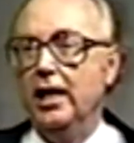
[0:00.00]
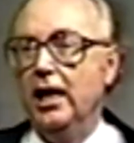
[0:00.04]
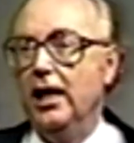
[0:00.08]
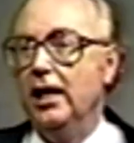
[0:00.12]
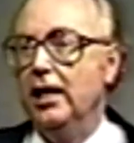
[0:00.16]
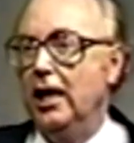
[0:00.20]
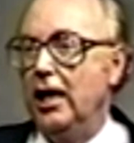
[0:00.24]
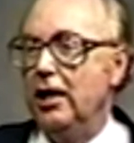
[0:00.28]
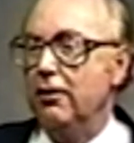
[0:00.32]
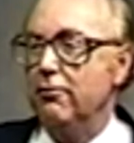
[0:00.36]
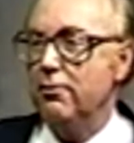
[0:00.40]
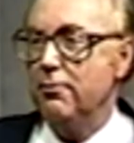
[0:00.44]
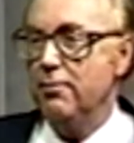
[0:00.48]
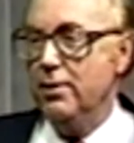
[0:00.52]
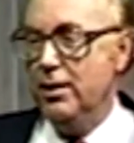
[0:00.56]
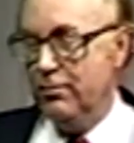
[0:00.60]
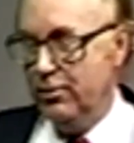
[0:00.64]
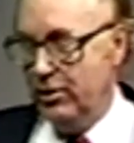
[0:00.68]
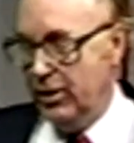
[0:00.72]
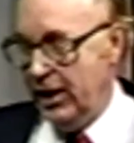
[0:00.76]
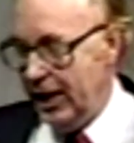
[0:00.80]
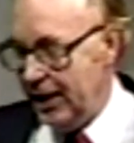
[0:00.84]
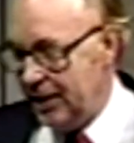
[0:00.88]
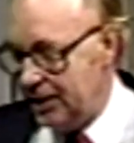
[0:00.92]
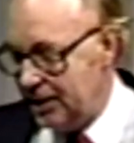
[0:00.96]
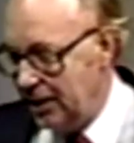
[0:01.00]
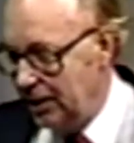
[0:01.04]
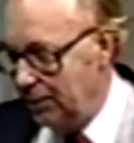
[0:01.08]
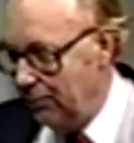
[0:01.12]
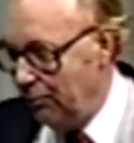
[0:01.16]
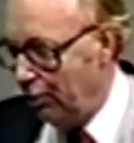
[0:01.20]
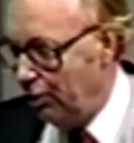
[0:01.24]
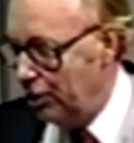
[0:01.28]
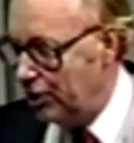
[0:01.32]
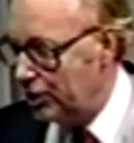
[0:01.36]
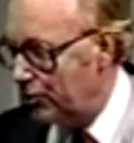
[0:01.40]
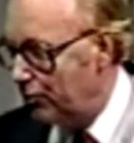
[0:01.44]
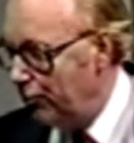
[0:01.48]
I, I remember asking
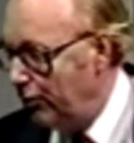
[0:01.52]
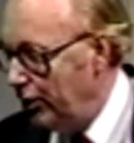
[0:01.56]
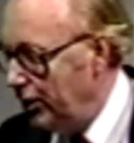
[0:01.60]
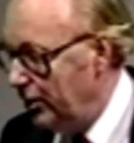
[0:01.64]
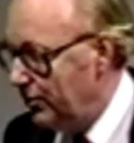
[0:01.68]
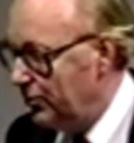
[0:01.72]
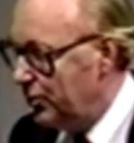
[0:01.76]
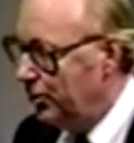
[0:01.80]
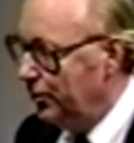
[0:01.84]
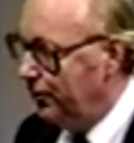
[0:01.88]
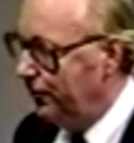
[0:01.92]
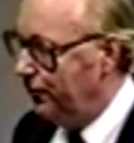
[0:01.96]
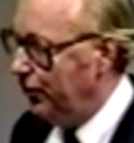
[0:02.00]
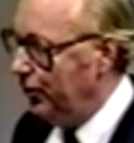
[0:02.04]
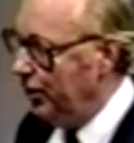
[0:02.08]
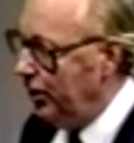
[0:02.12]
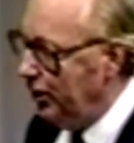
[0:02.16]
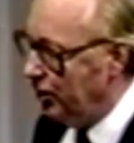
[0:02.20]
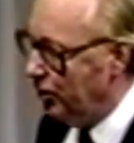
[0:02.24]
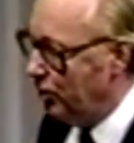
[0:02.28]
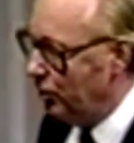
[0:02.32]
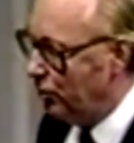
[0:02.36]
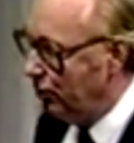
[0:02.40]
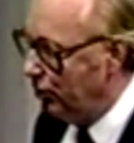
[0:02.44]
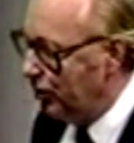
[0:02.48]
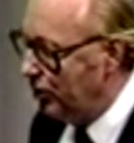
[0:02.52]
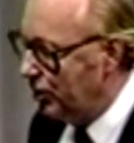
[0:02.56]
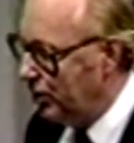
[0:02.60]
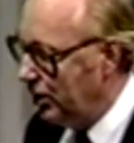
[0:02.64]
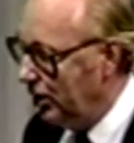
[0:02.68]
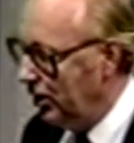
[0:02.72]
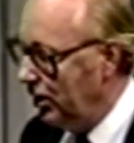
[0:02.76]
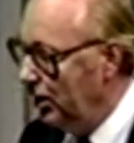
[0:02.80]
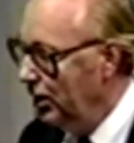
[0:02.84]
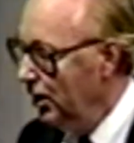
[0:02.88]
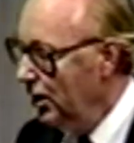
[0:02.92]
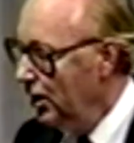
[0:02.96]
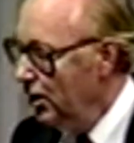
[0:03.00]
Morris Williams, who for years was uh,
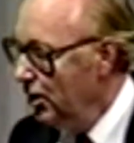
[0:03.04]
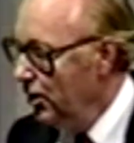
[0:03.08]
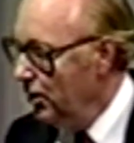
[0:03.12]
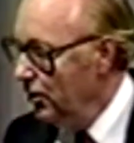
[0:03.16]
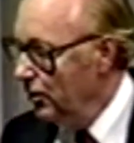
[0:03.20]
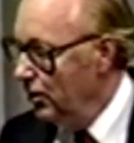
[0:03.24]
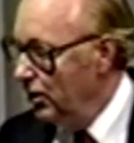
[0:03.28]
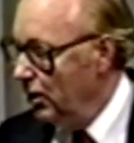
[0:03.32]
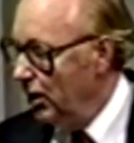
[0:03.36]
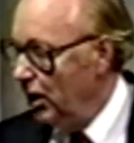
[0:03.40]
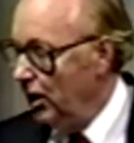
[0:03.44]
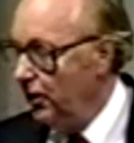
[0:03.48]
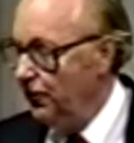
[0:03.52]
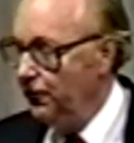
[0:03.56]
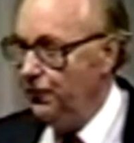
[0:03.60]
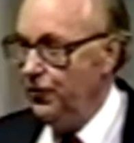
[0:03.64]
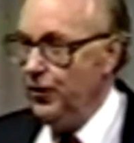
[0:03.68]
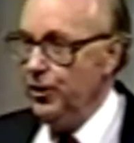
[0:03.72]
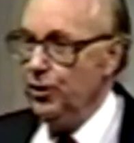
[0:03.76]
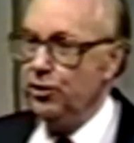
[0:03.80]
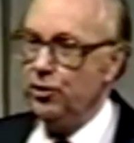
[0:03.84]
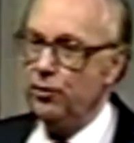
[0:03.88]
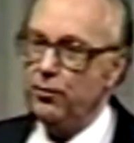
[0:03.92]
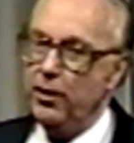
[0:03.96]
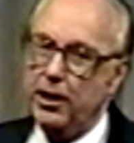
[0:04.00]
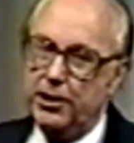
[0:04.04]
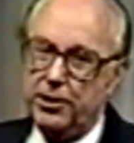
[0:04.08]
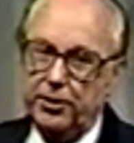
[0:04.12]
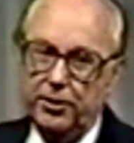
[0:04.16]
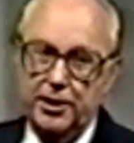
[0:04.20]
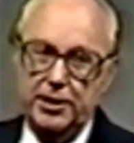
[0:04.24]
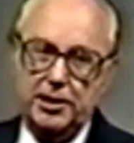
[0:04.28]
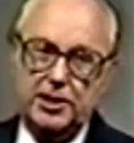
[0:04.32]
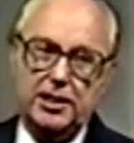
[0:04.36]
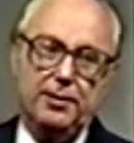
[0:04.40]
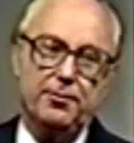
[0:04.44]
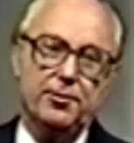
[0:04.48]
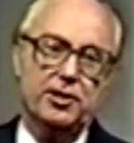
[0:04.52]
our field director and
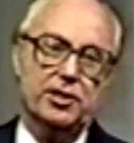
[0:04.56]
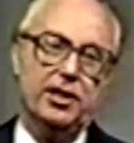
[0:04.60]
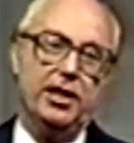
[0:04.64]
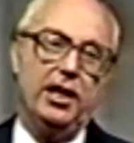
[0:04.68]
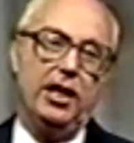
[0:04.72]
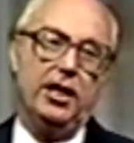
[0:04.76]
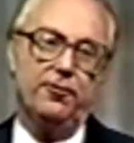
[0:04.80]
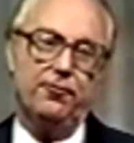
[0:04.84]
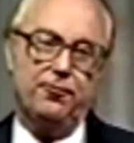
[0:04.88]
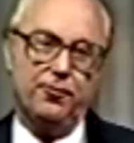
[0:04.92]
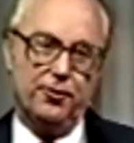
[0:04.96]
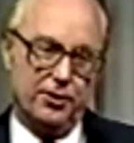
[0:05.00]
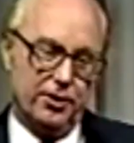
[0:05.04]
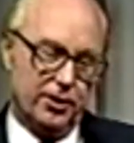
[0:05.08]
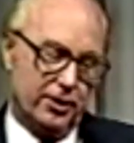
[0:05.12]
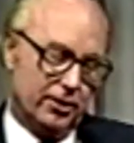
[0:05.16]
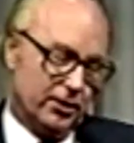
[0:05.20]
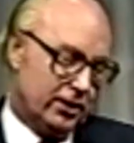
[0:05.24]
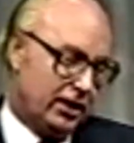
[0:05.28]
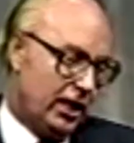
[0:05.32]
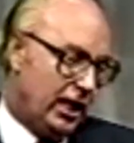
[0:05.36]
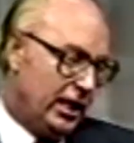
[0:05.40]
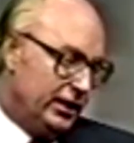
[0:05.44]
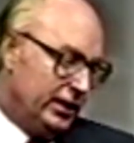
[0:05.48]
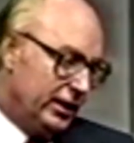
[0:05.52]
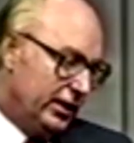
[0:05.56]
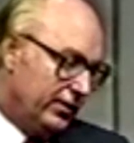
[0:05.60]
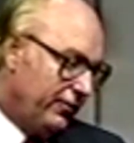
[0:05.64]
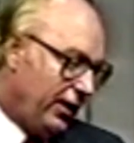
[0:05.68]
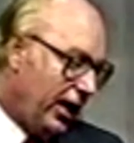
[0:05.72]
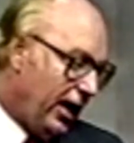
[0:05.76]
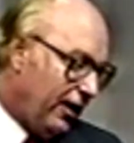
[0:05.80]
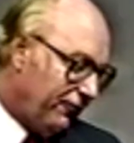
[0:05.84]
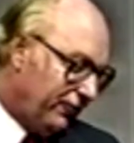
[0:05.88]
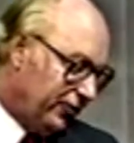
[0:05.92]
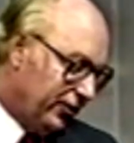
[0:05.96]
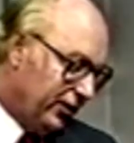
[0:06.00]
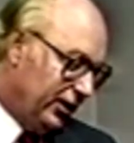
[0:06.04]
Assemblies of God for the continent of
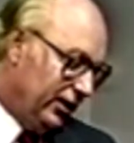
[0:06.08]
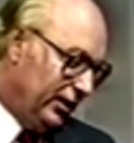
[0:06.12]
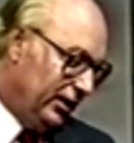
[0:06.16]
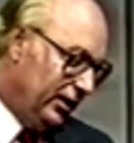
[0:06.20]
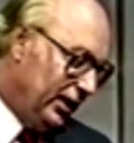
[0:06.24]
Africa.